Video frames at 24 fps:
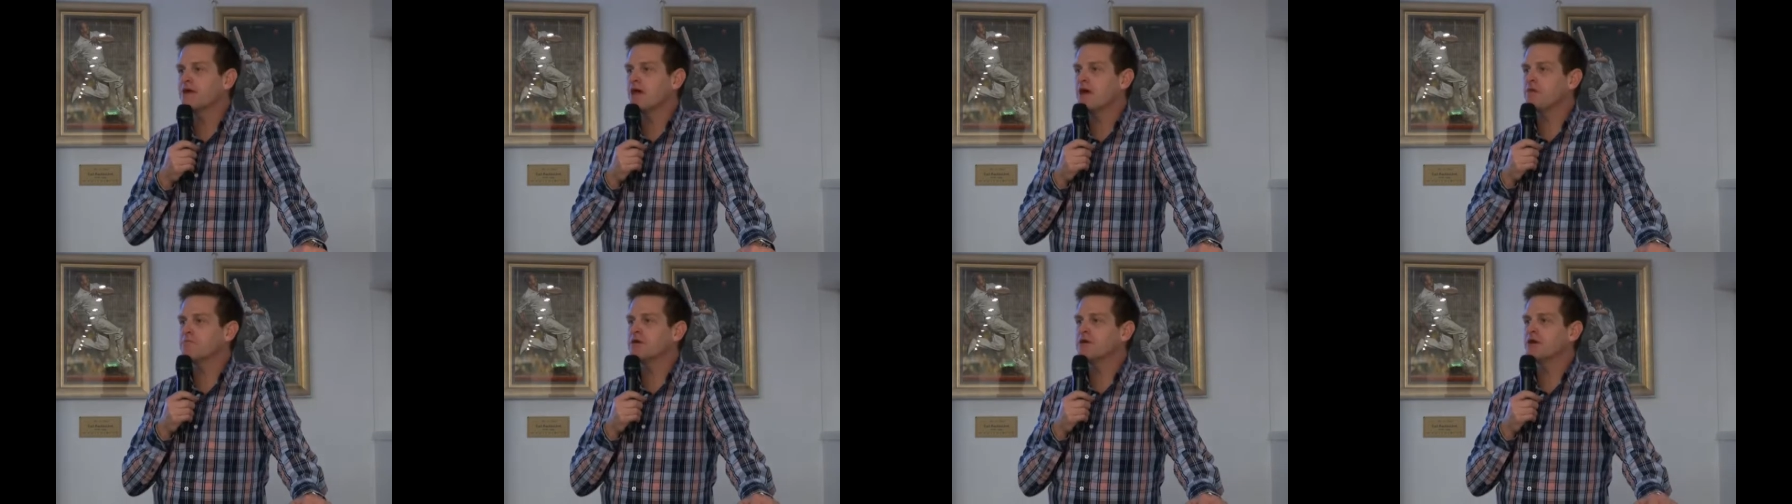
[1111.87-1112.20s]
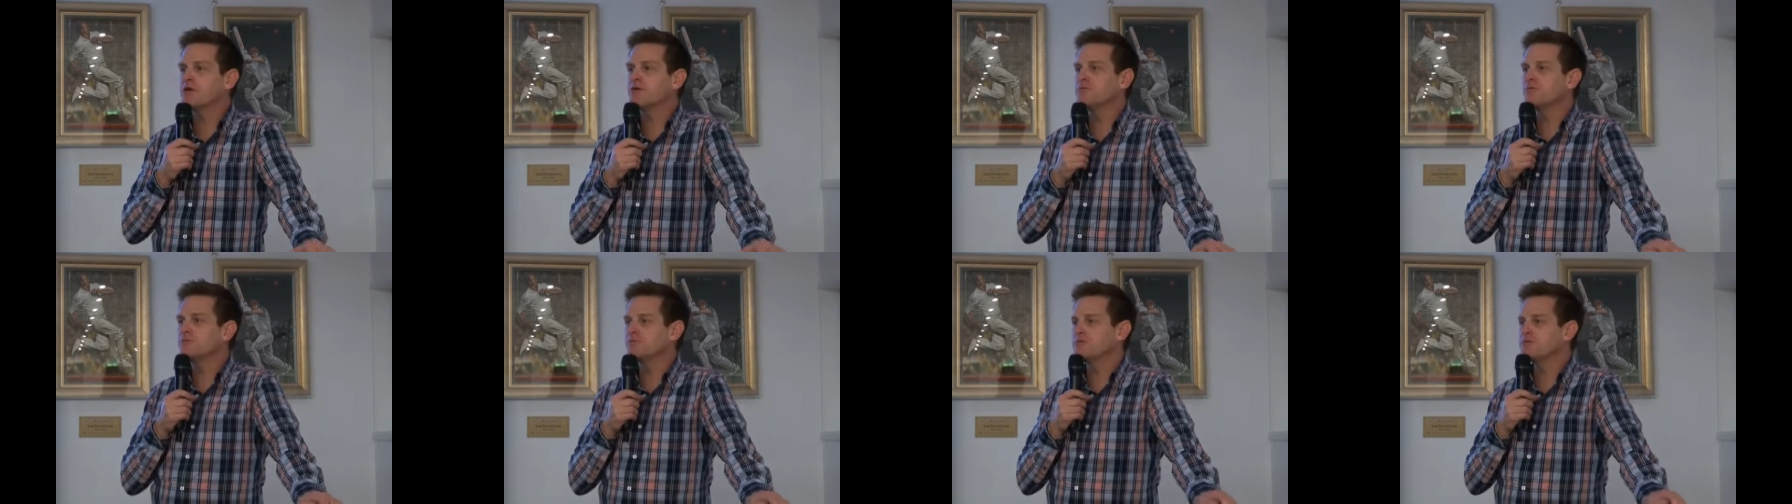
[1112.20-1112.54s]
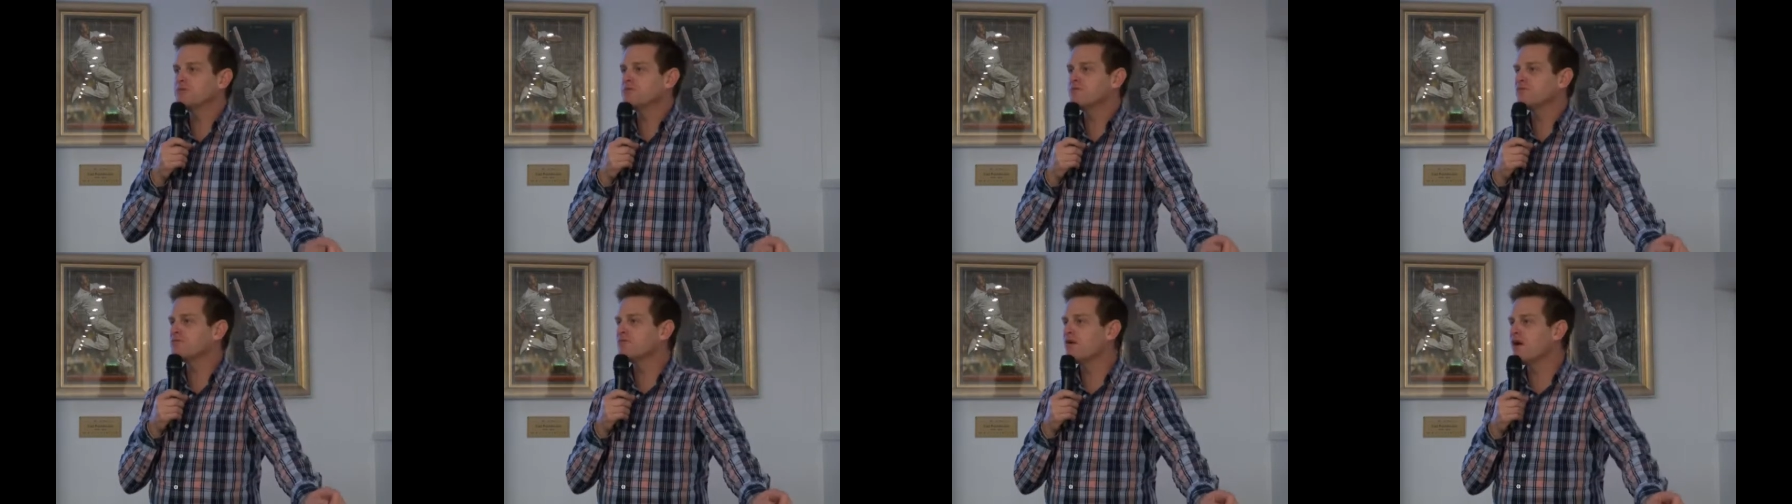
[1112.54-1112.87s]
and we
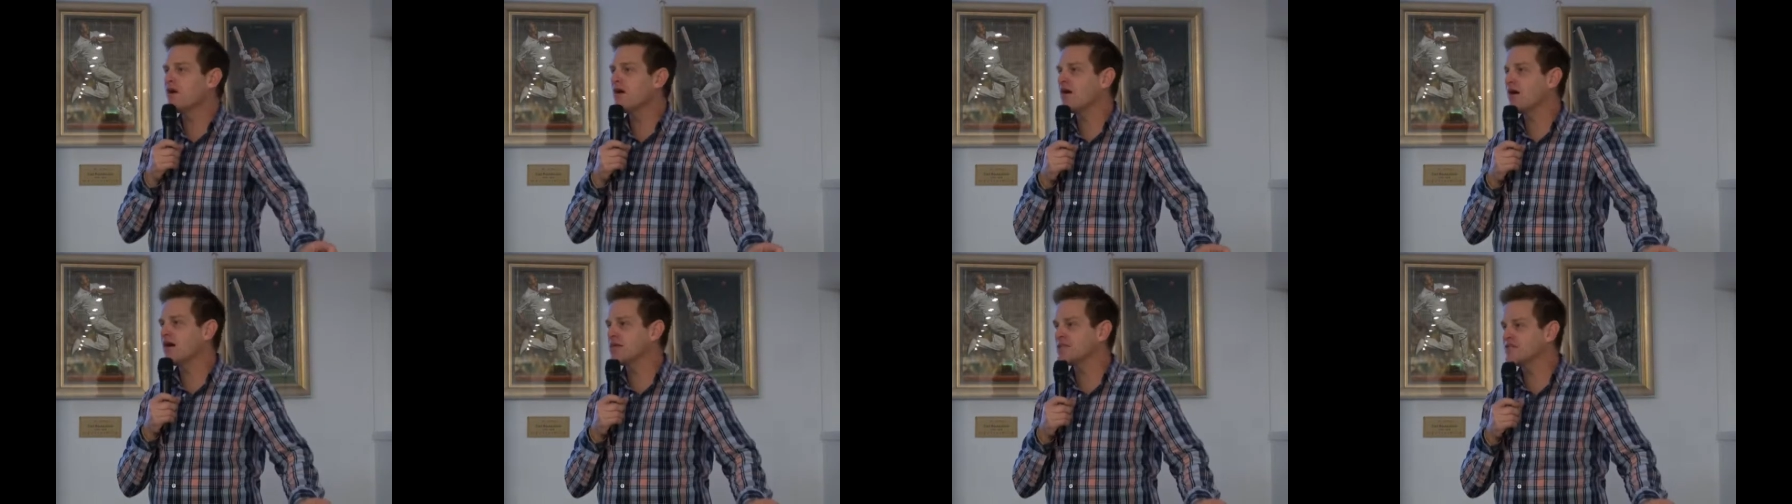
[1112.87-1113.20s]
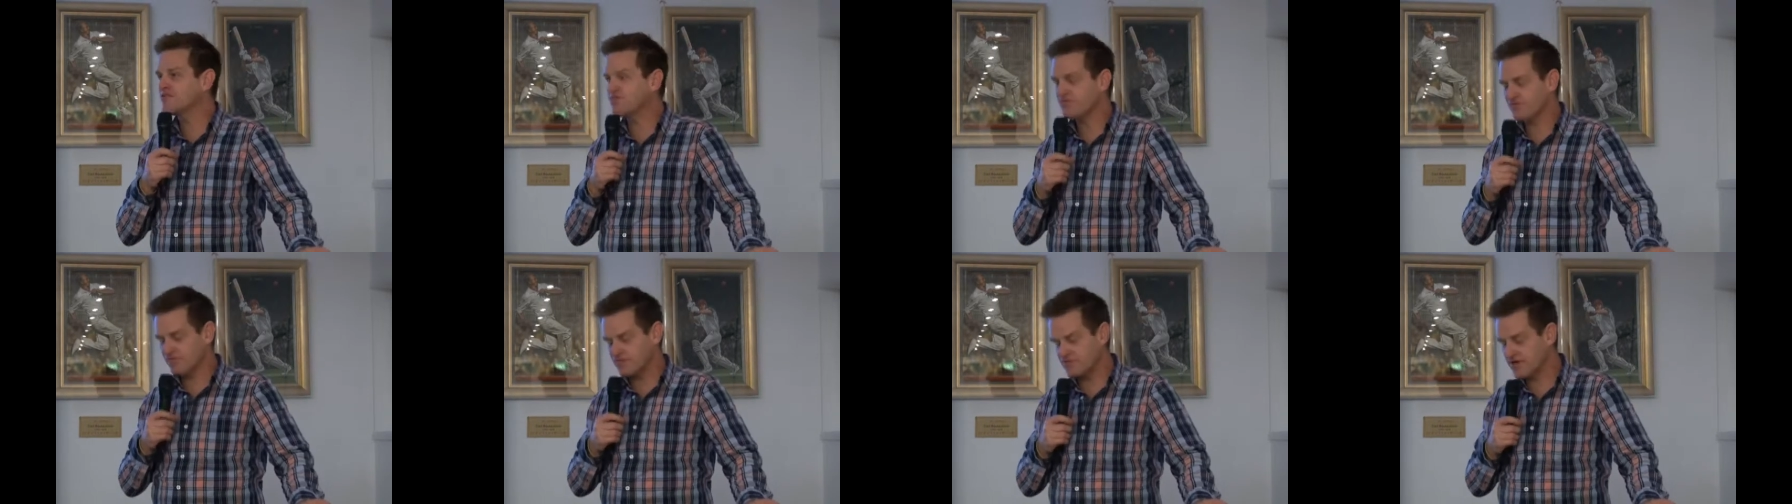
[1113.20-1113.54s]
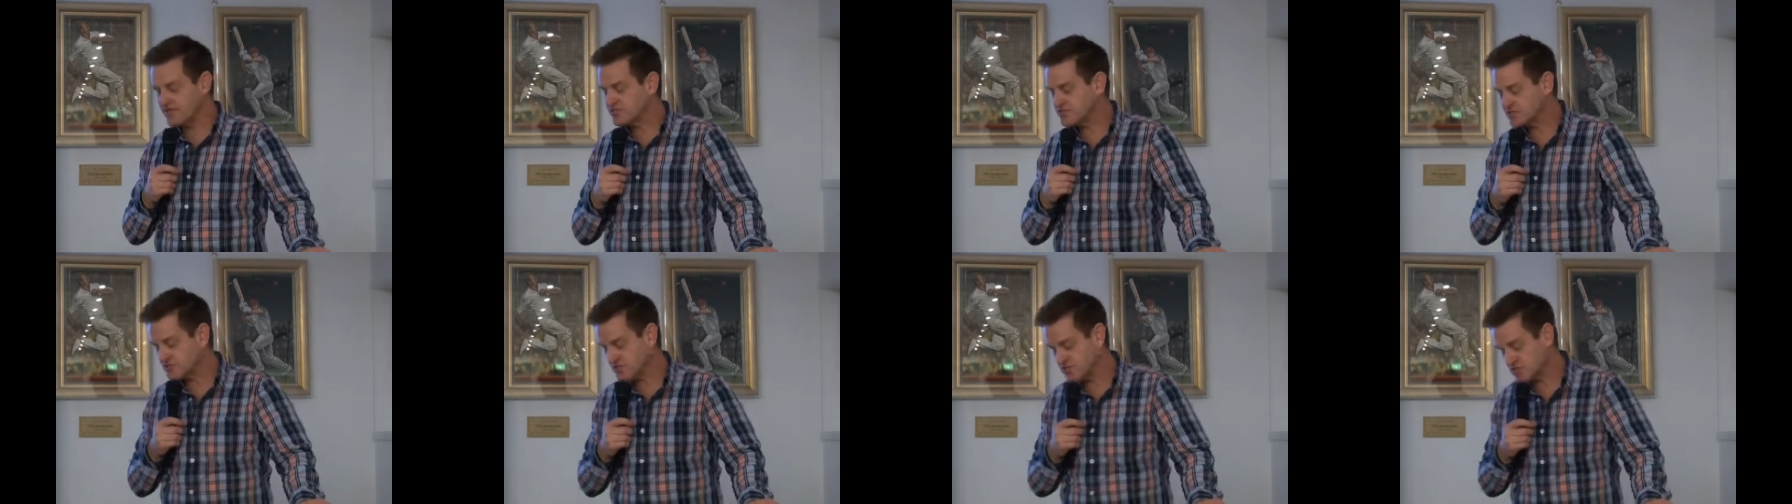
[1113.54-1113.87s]
opened the rides for
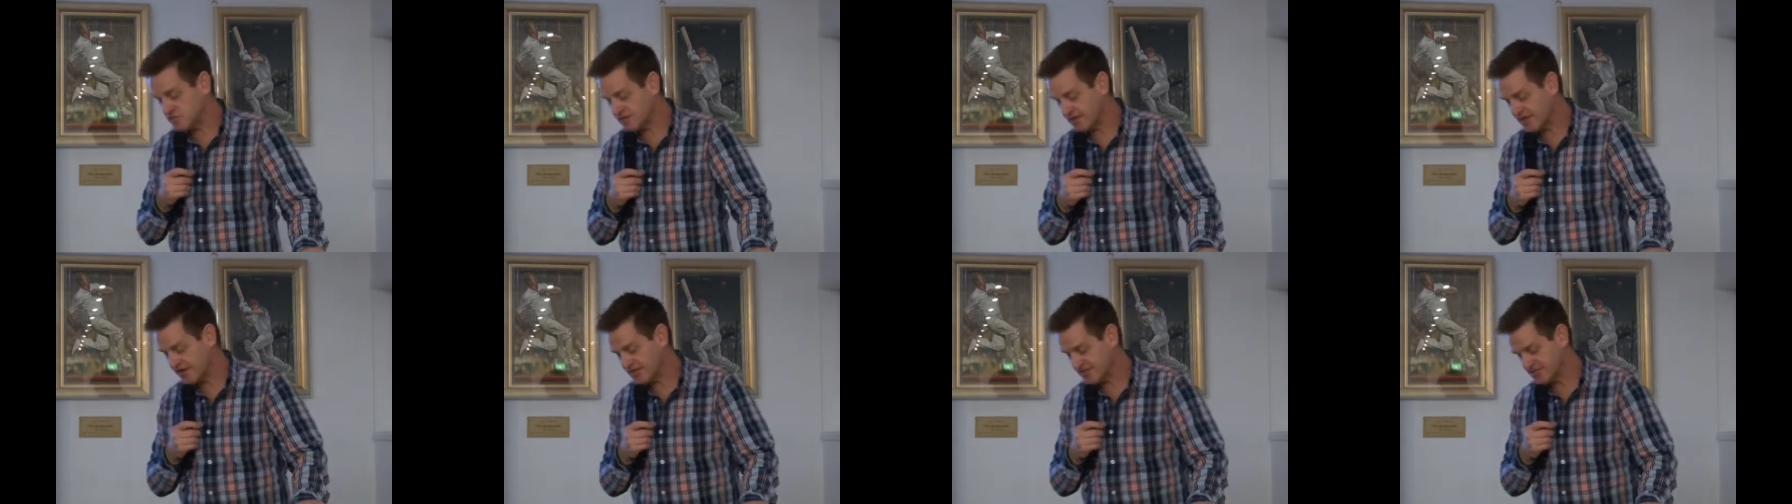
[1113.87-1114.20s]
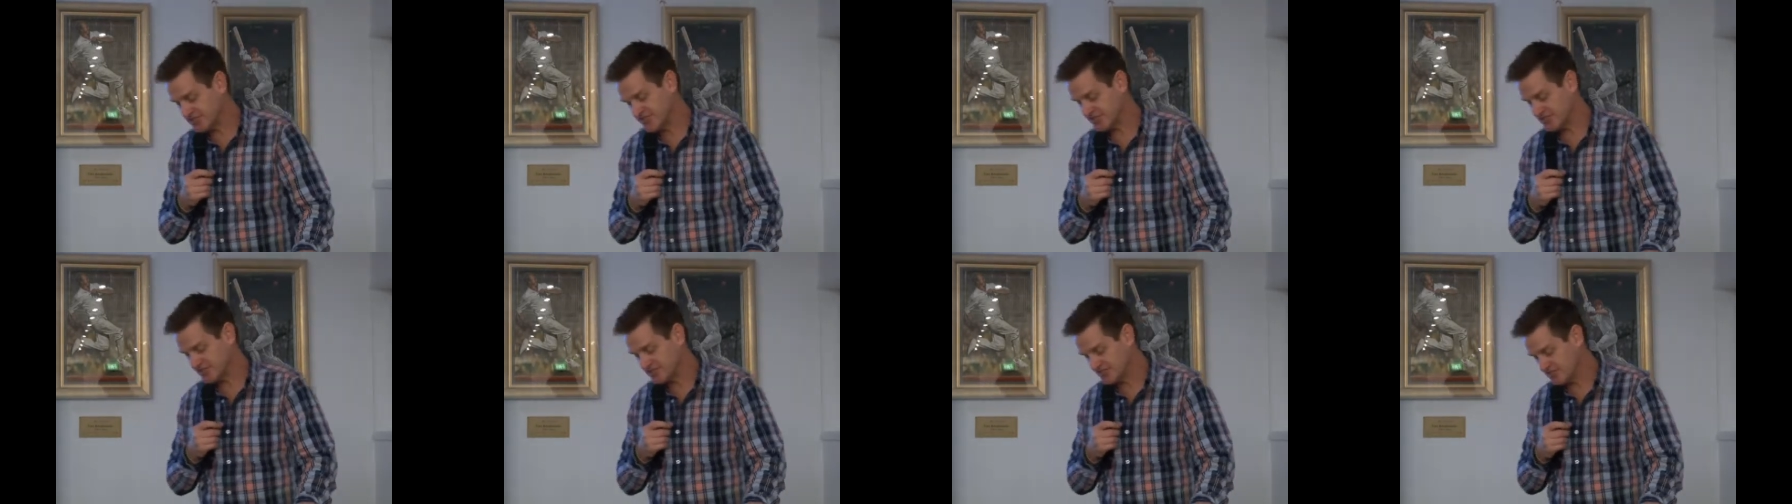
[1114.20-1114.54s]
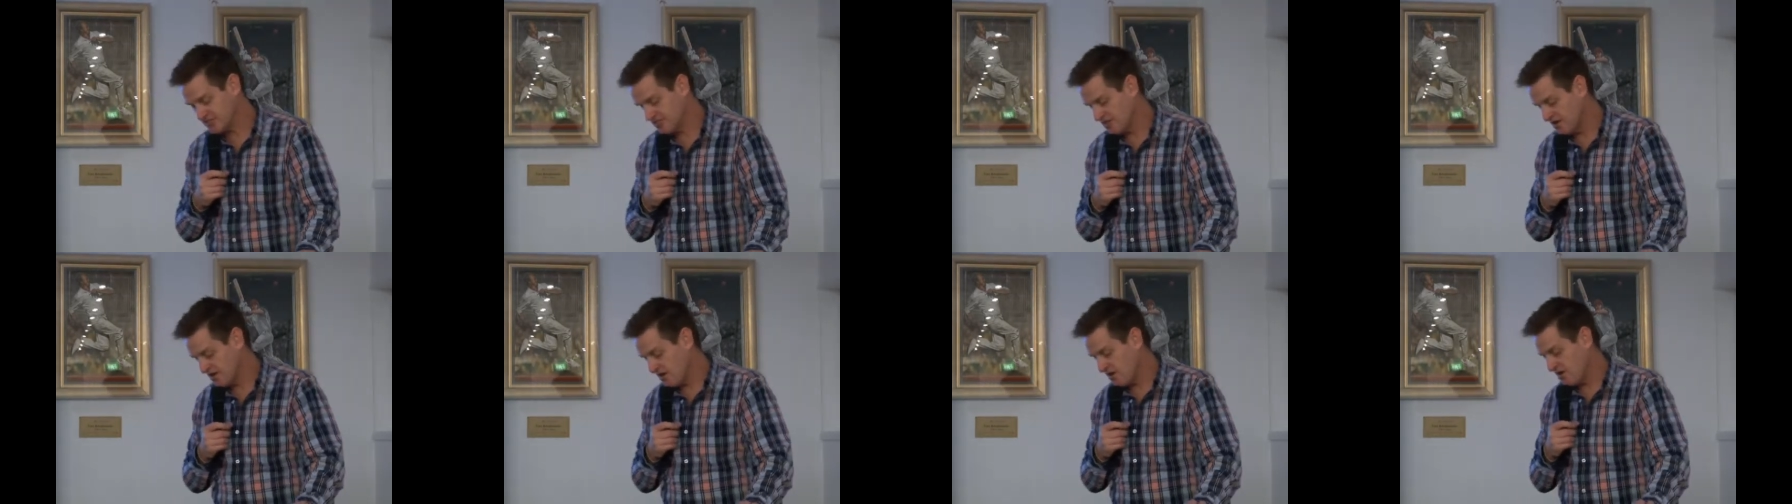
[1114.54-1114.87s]

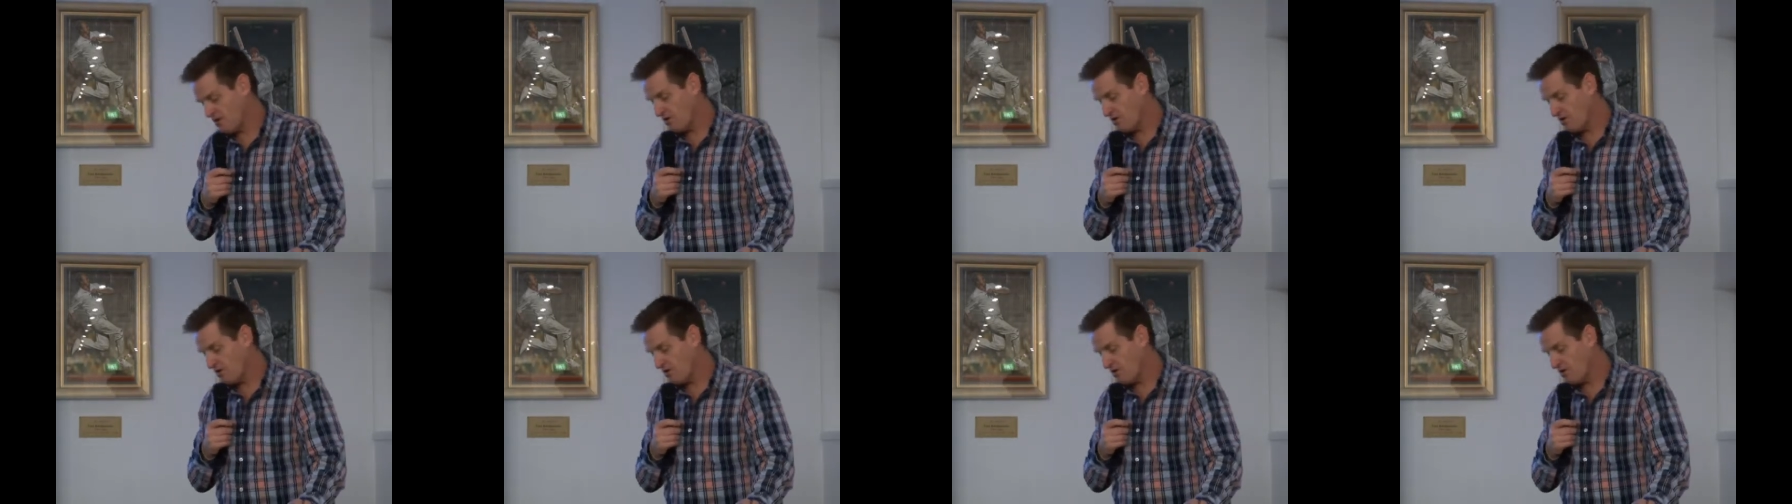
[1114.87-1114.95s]
registrations